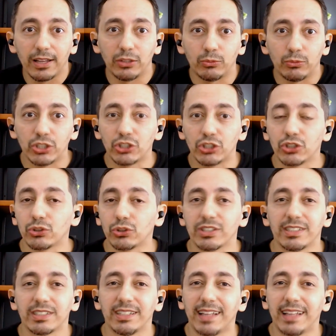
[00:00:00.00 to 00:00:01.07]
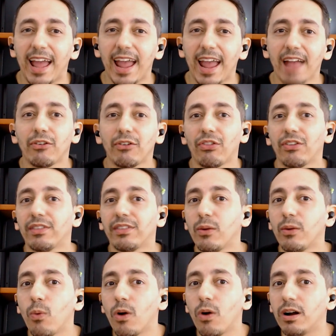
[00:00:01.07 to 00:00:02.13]
resources and everything they
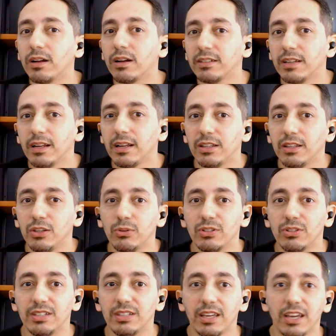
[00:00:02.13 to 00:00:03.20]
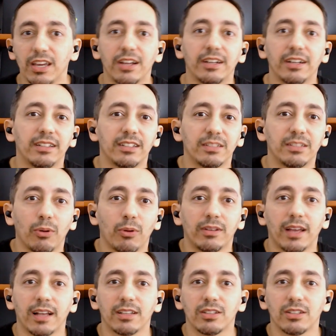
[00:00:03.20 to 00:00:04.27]
want. You will see here in this
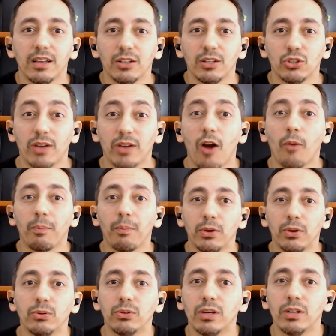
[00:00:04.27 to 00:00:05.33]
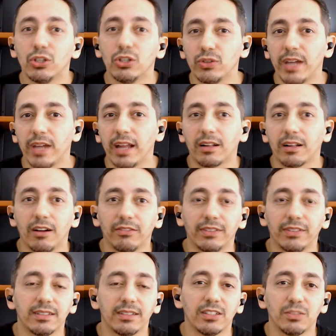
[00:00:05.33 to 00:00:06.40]
podcast to help you to gain
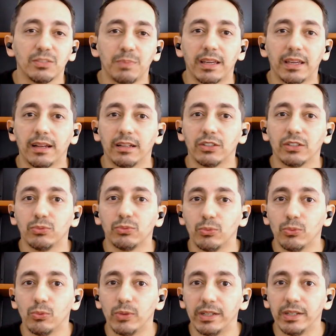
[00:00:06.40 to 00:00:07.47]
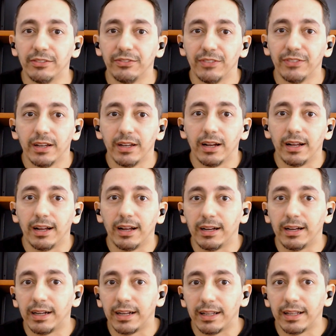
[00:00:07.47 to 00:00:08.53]
confidence and speak English with
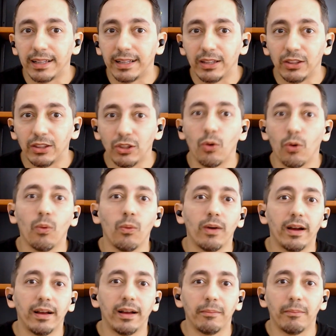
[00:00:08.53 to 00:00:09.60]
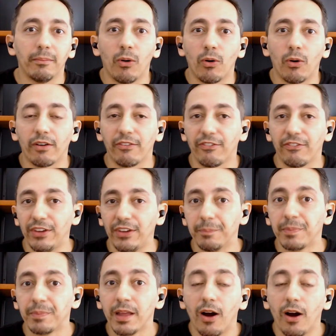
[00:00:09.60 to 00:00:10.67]
no more
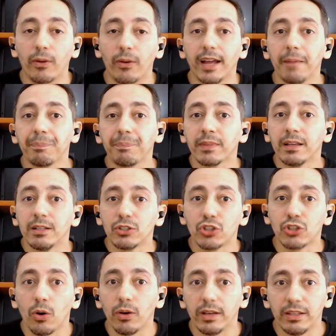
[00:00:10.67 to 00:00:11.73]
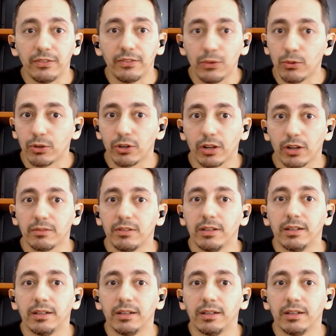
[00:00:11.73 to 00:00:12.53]
fear. Okay, so if you are not